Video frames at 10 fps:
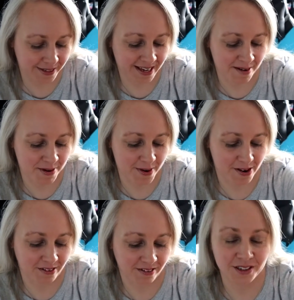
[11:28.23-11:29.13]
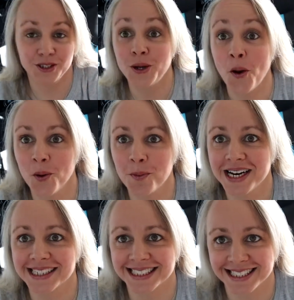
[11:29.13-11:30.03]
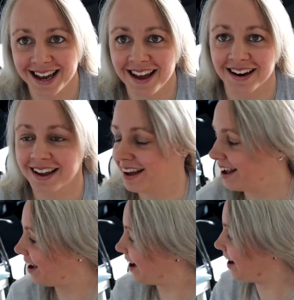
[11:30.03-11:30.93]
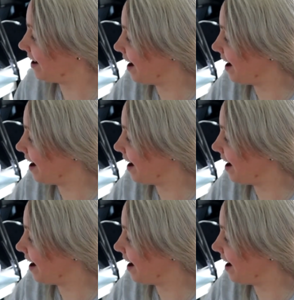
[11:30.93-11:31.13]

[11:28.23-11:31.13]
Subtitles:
what time are we on? 2 minutes to 10. I